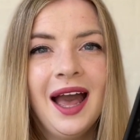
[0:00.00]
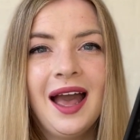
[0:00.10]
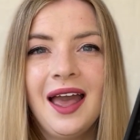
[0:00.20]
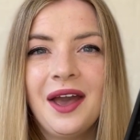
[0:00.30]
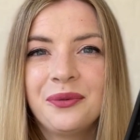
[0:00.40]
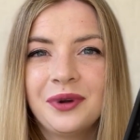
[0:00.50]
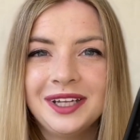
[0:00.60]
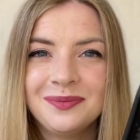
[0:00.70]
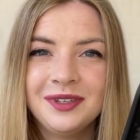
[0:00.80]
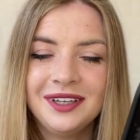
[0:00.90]
Uh,
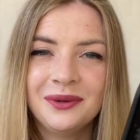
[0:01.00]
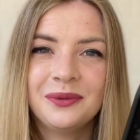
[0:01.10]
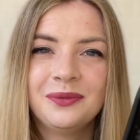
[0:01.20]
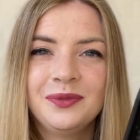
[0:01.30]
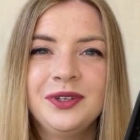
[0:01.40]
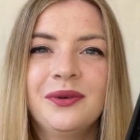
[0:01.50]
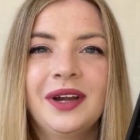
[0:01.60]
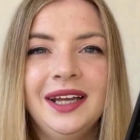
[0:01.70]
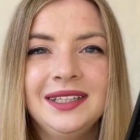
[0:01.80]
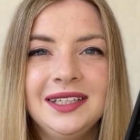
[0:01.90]
write me
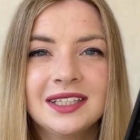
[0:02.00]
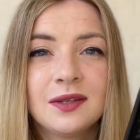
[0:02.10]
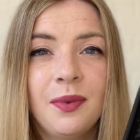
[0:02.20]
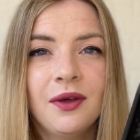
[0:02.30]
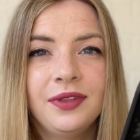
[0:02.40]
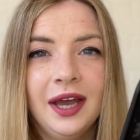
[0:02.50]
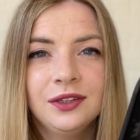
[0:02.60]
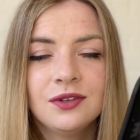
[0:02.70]
your ideas about that.